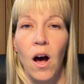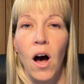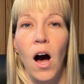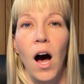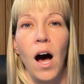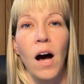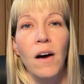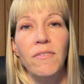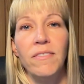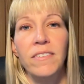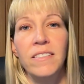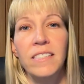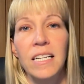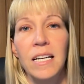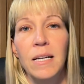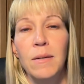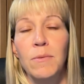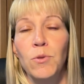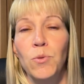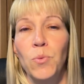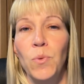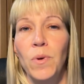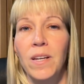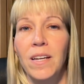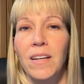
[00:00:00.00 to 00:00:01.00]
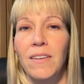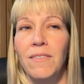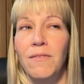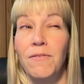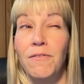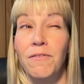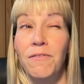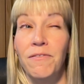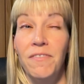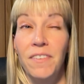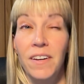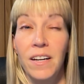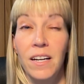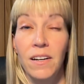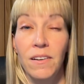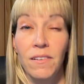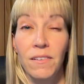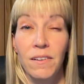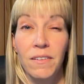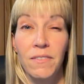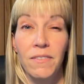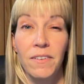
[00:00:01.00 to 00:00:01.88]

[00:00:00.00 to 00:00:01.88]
Oftentimes we can very,